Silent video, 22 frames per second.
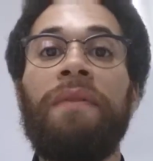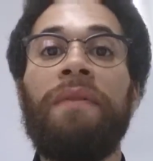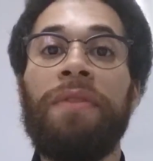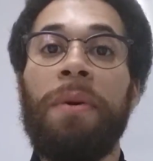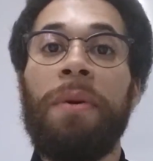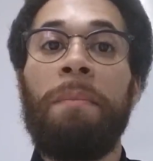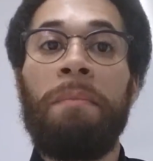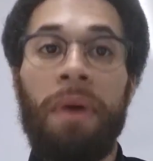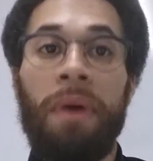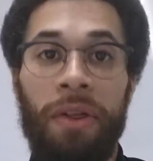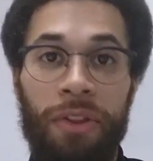of
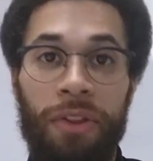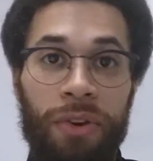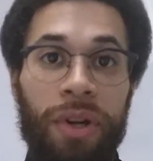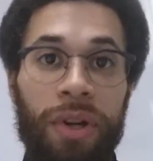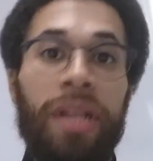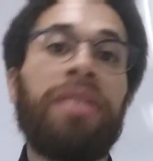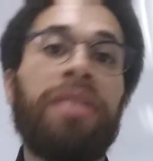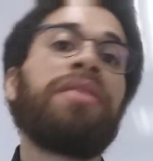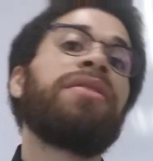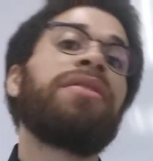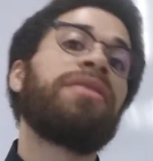the mother
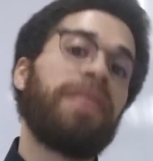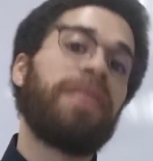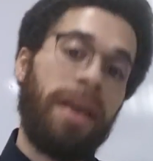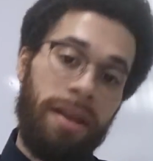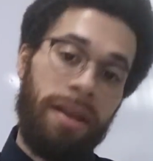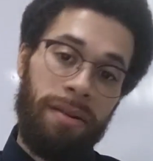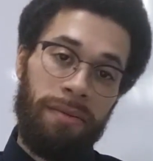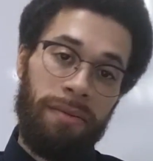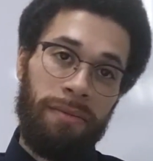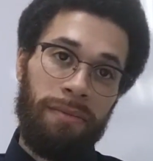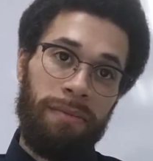
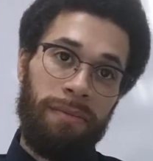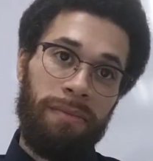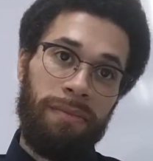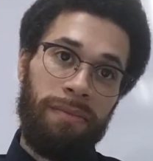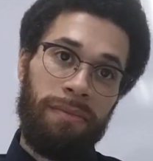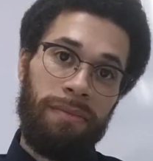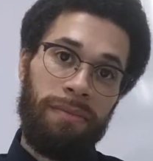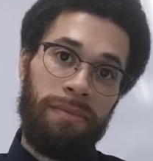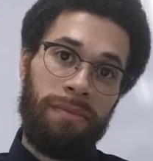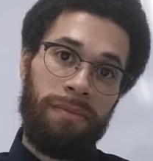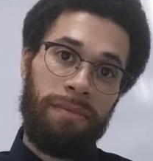instead.
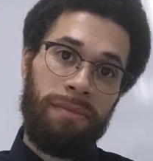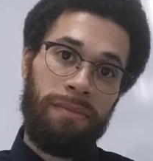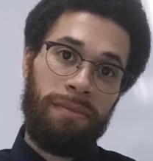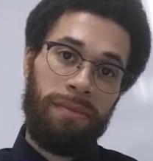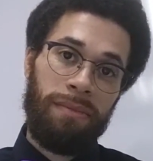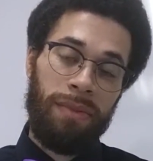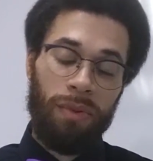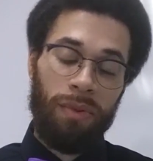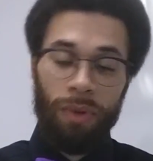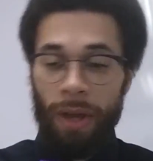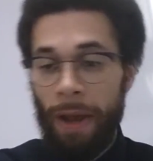
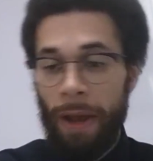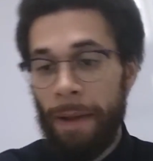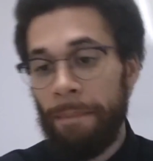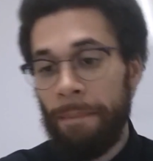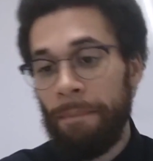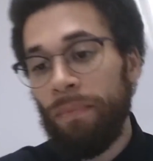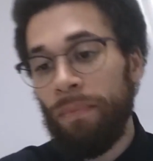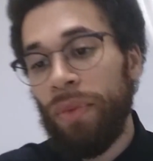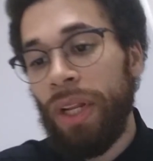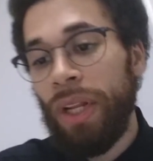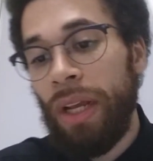
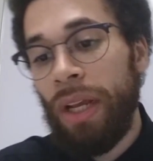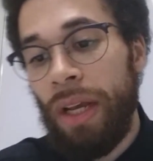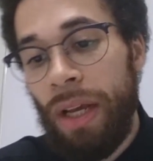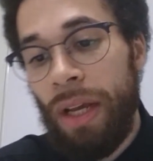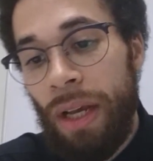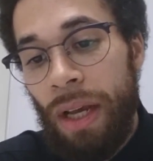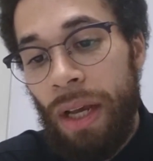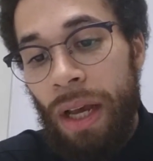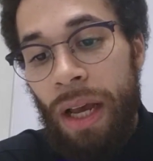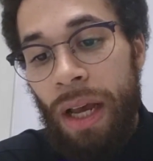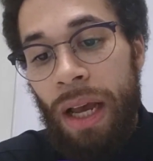Okay?
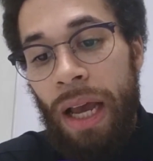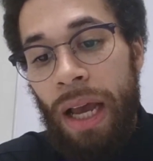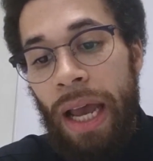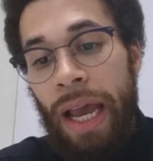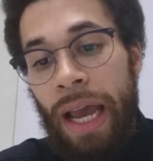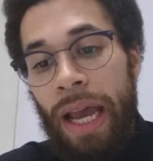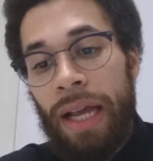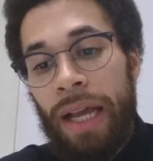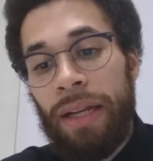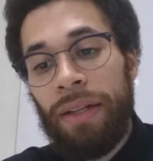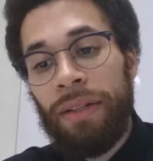
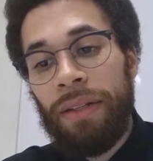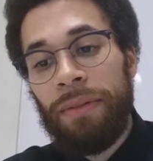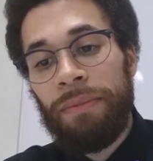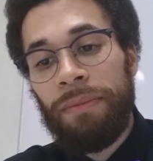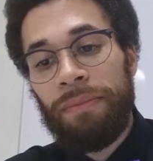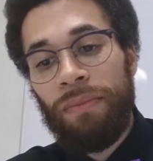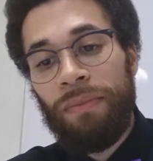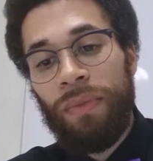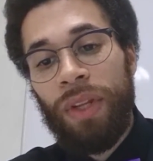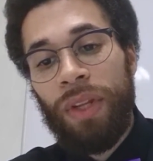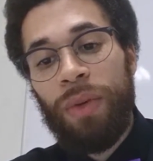And
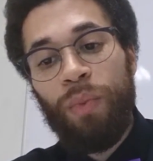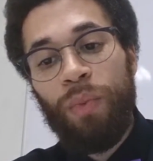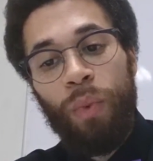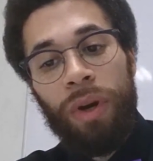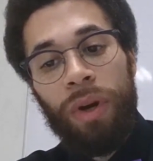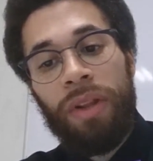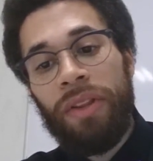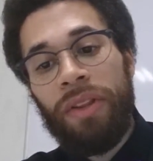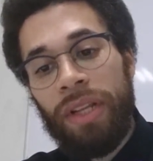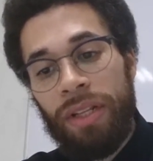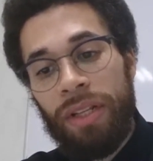in
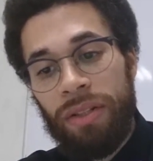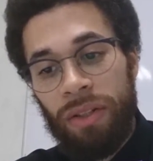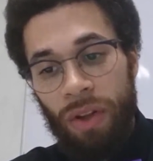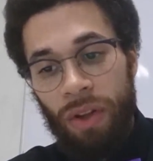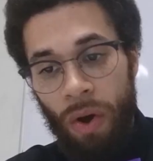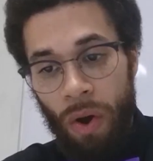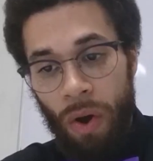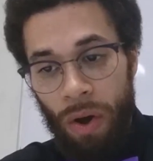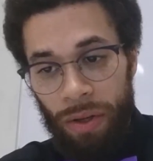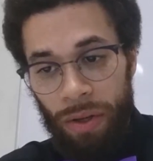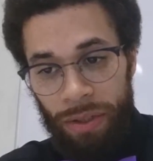one of these
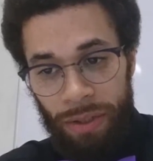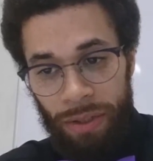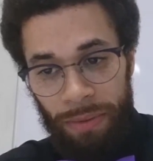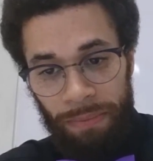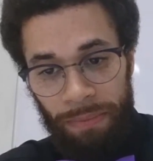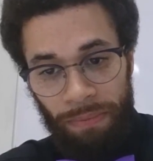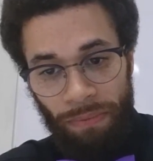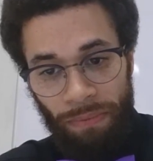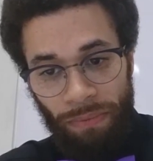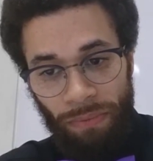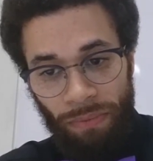laws,
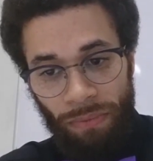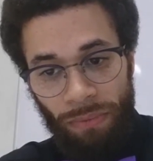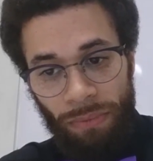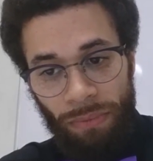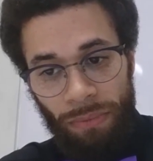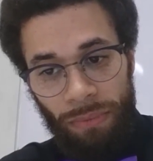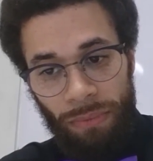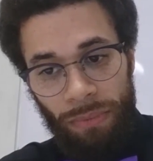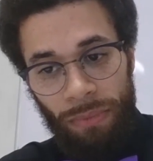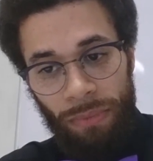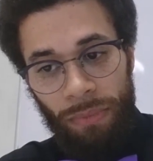
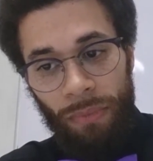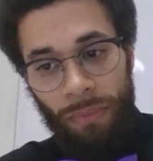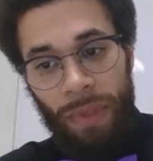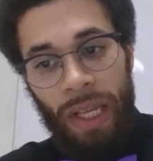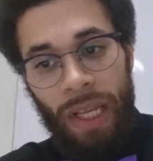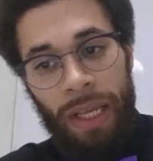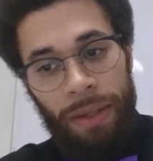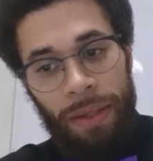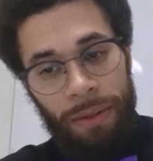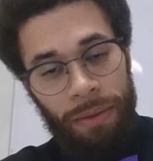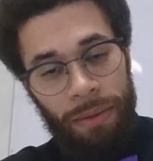
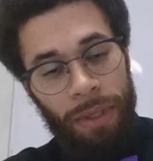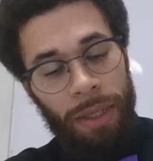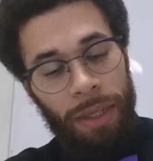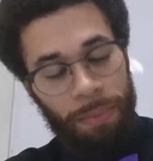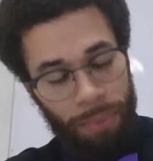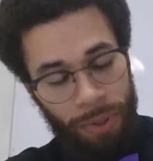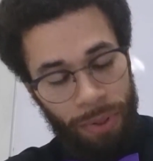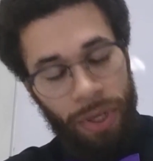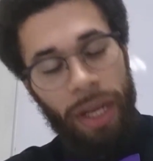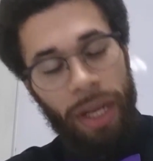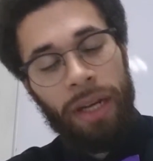
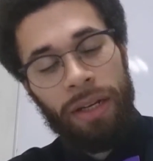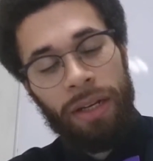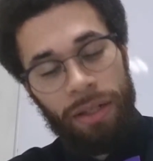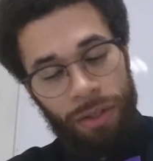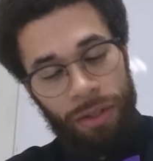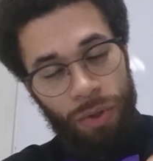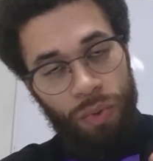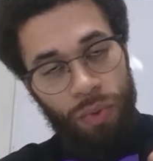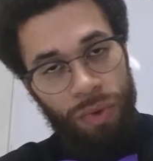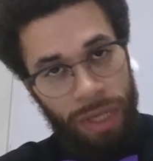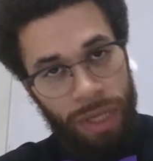in
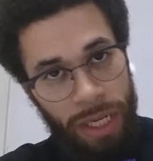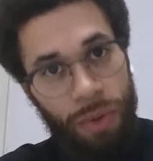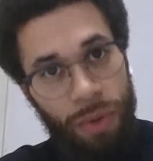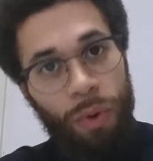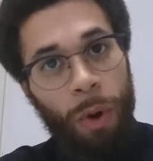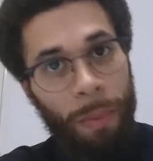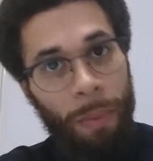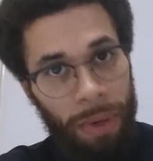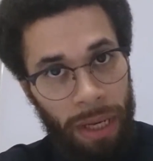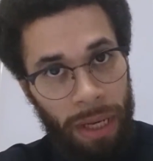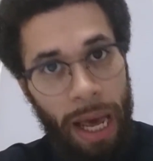pertaining to
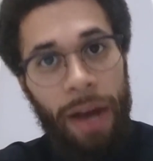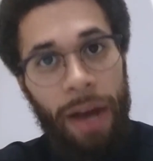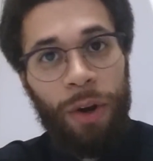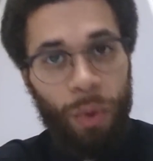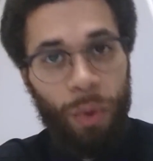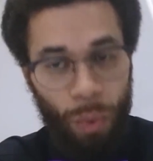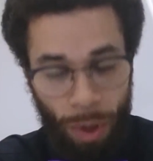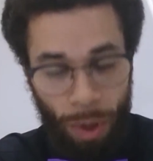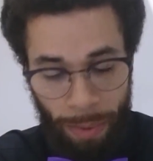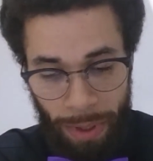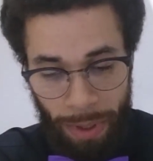Negro
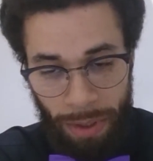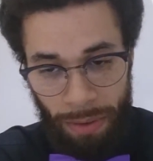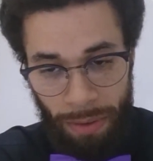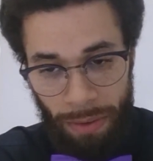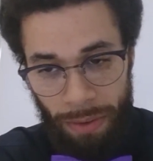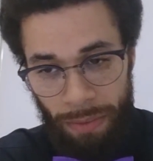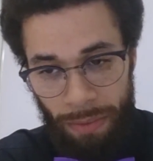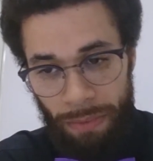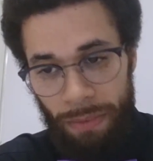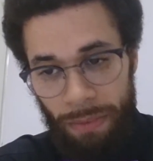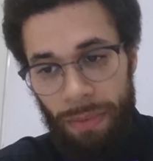mulatto
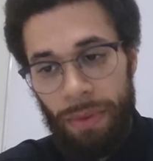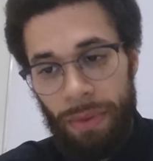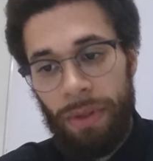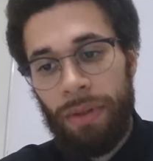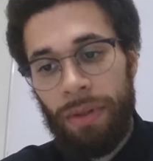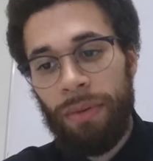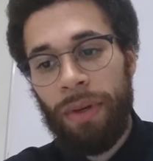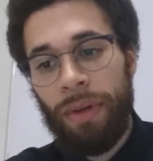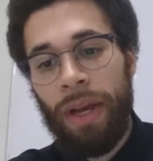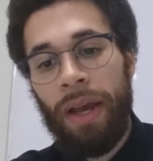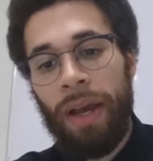women,
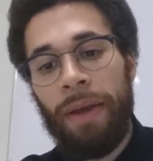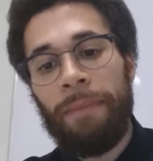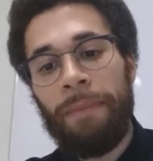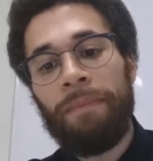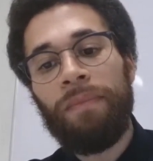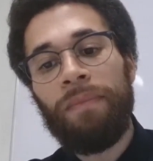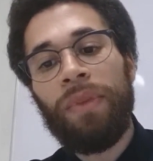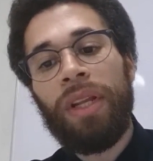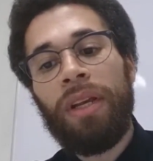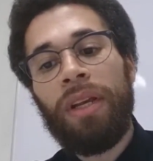okay,